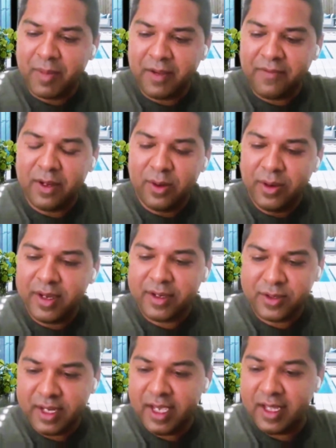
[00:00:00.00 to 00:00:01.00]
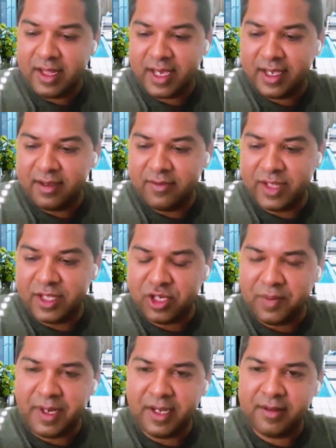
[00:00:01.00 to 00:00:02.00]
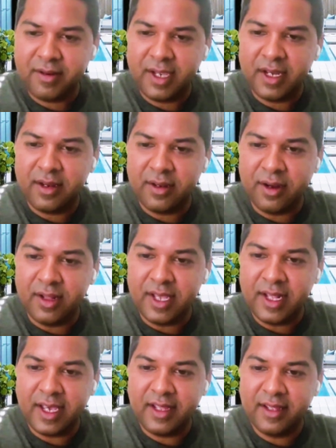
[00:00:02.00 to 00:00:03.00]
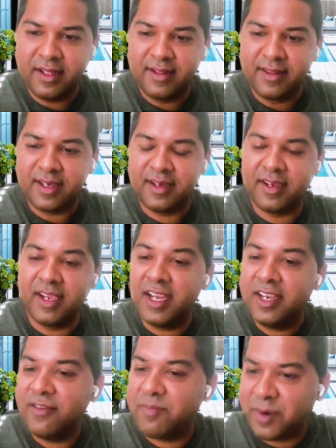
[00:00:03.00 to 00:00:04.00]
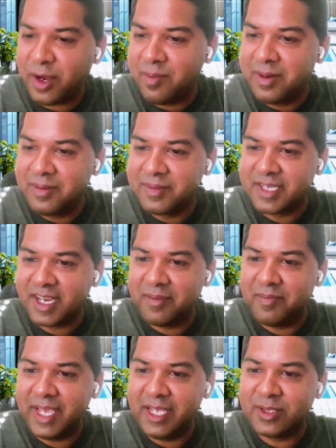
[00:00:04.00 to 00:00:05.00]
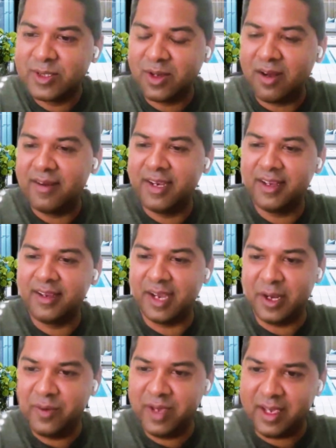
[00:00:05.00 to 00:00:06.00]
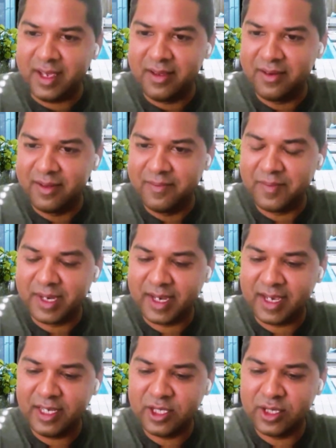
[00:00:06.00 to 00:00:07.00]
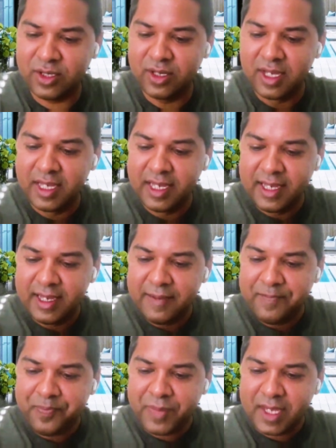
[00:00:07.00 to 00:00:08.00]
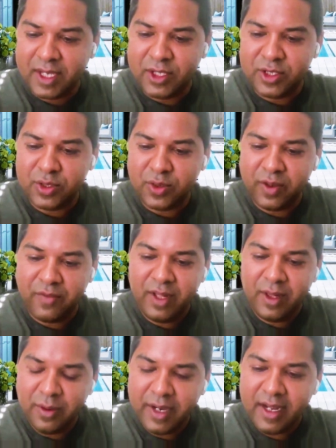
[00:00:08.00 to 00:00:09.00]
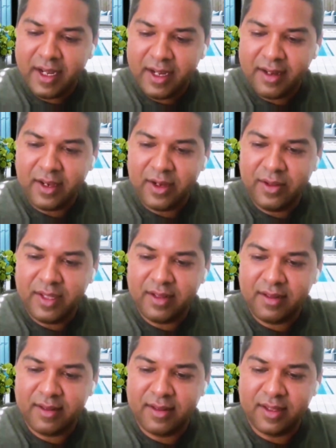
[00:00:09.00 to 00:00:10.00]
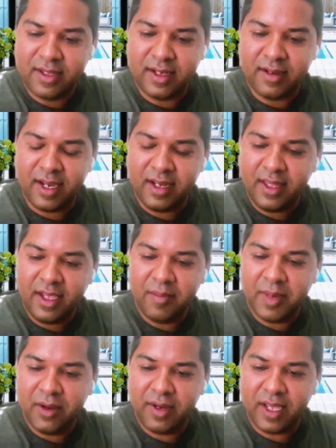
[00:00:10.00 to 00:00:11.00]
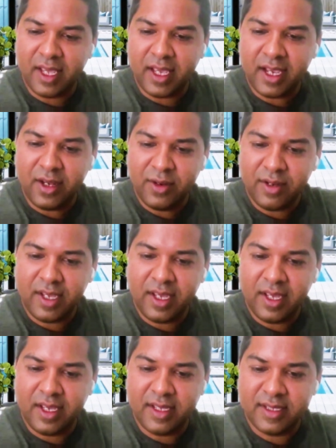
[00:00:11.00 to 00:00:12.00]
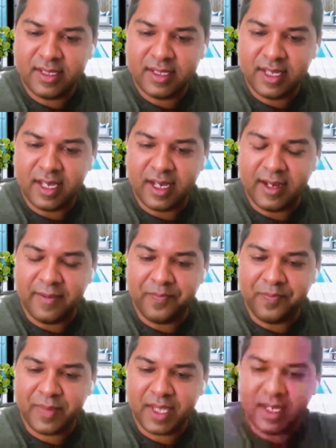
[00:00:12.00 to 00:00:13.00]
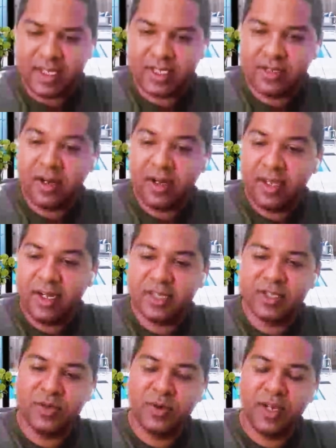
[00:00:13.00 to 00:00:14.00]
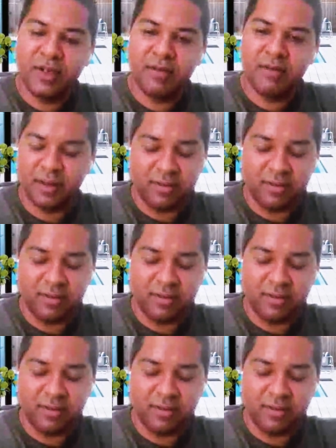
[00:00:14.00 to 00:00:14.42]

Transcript: but if you look today like with gpt-3 and DALL-E like the creative problems are being solved in a great way right so so when we look at it you know the the great thing about ai today is um, it's not that it's going